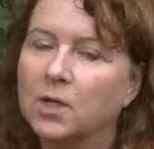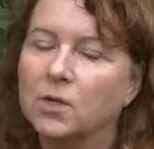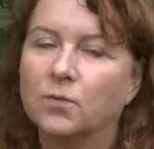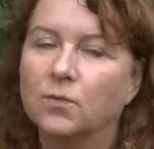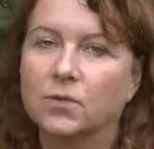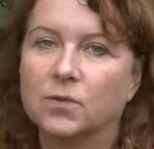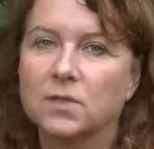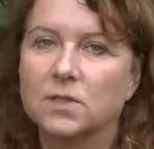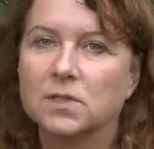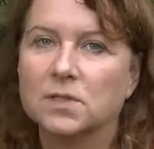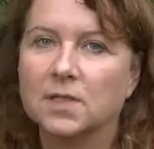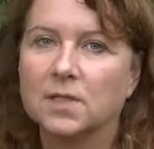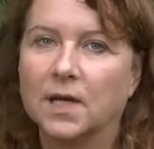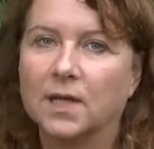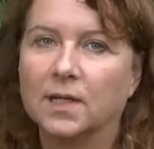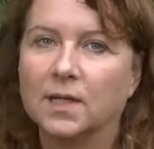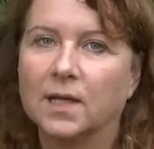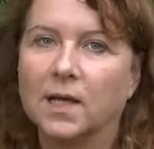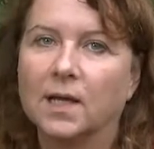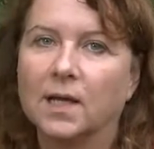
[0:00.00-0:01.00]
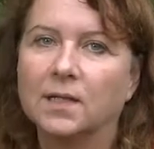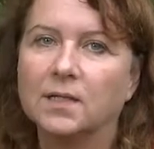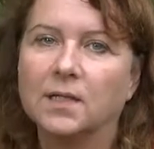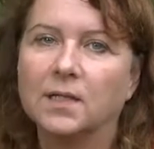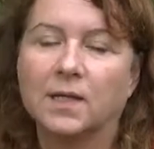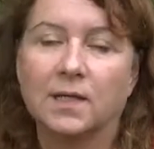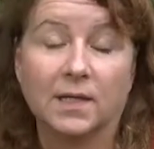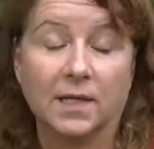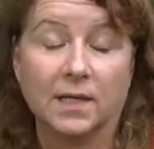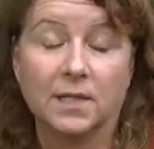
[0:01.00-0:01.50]
for the sunlight
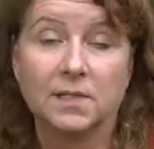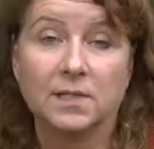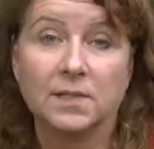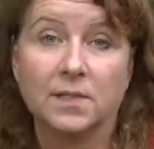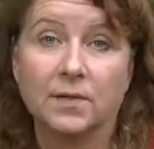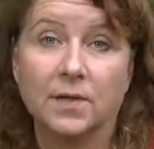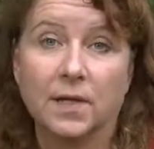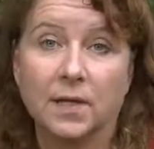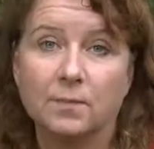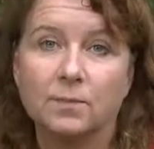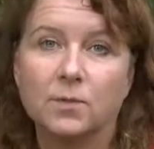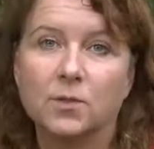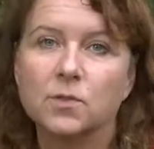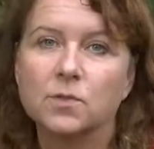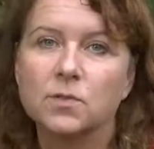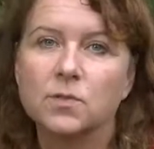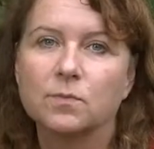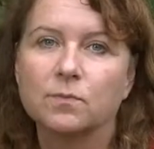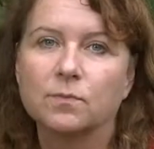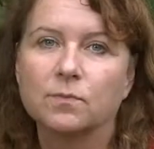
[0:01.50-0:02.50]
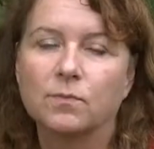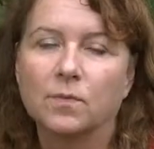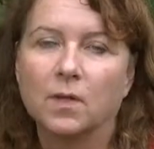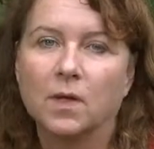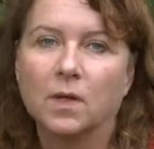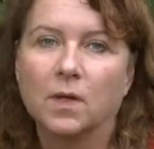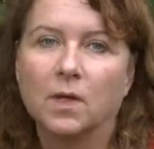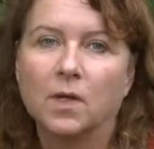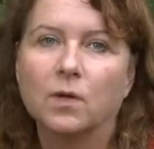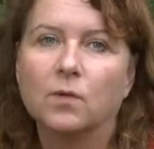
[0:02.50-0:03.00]
against their neighbors.
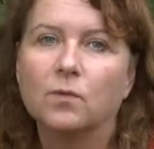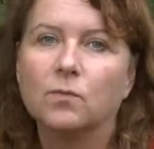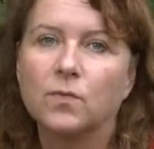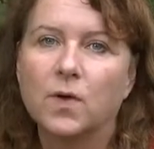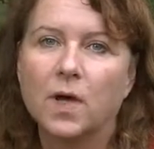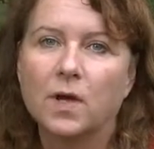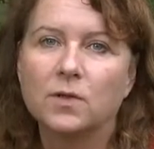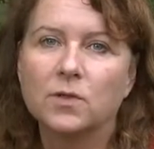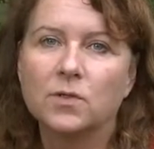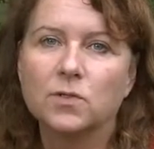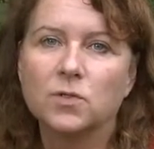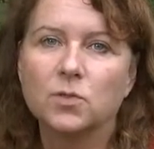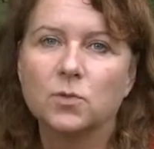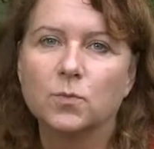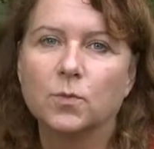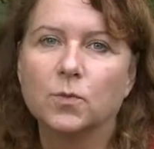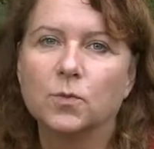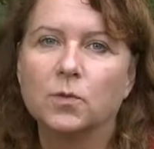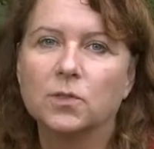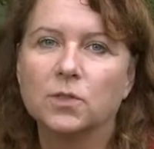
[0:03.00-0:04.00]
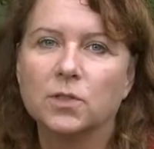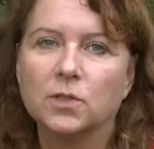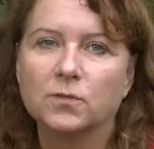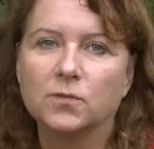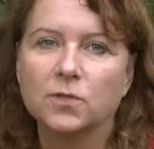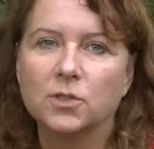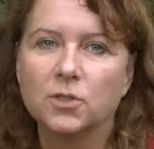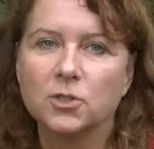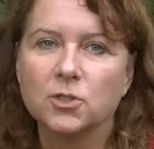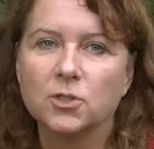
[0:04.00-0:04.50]
Various
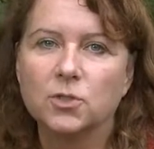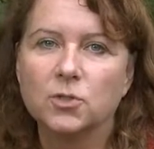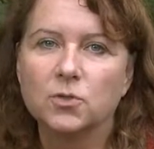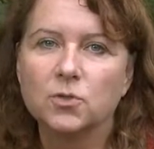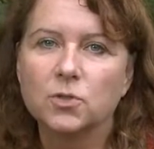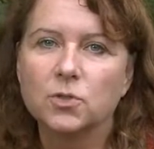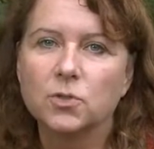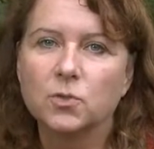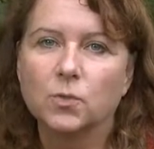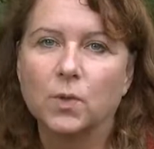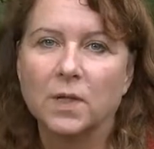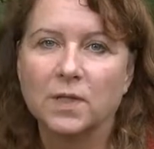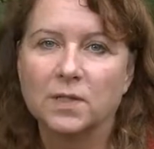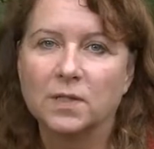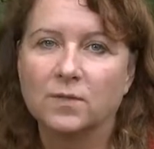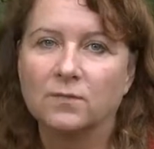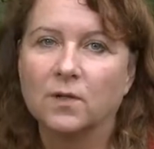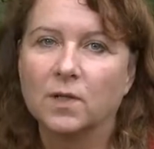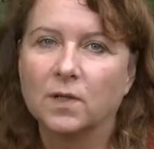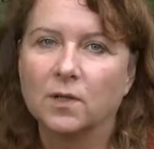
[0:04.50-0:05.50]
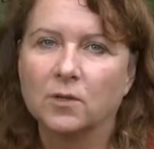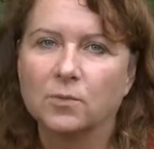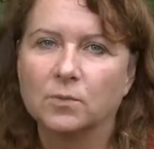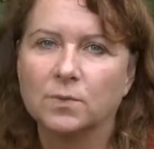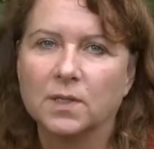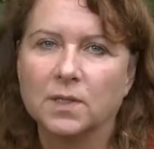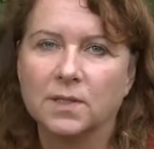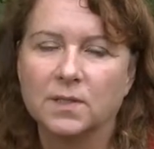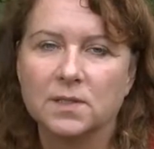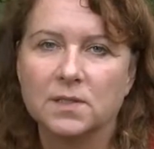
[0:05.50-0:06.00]
supportive tissues were
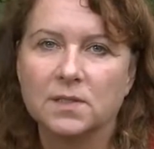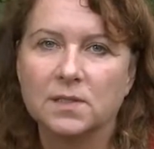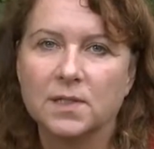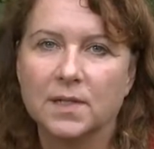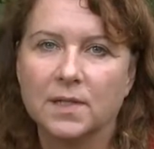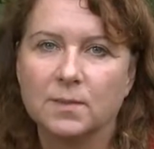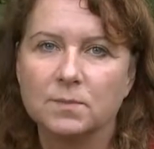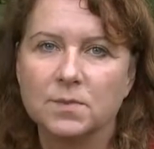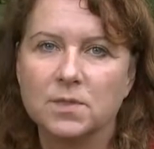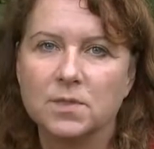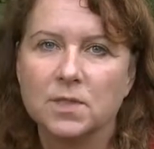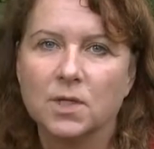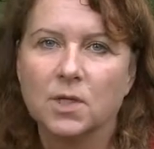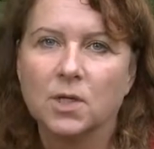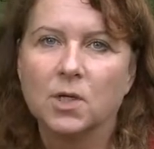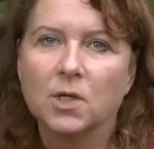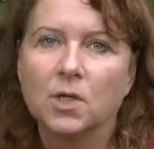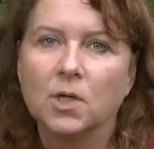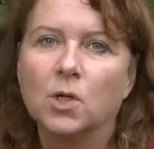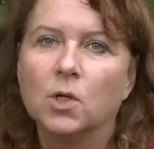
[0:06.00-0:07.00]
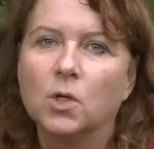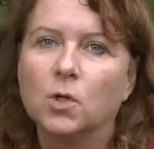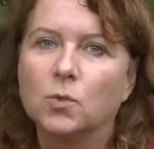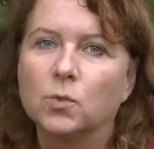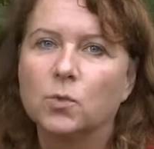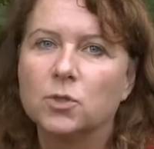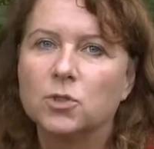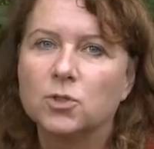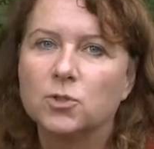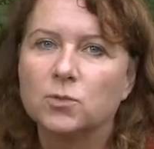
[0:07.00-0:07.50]
developed in the stems,
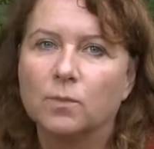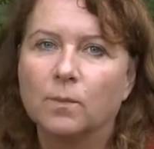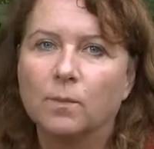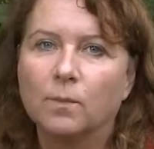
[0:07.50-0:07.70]
which